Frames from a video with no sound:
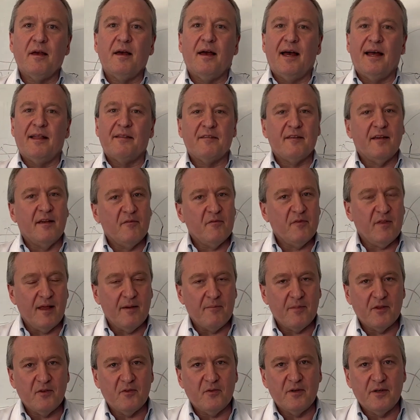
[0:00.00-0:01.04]

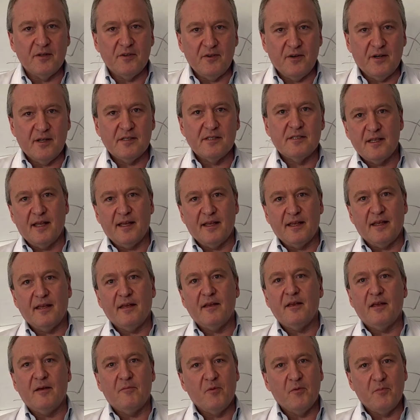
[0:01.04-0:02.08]
anti-inflammatory drugs like
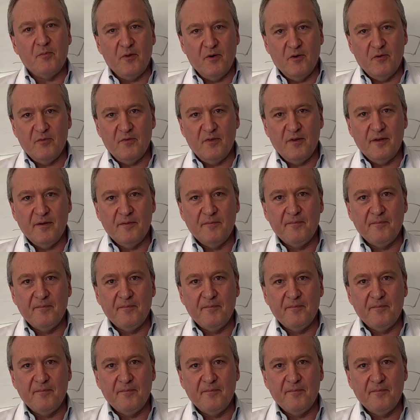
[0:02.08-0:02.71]
ibuprofen.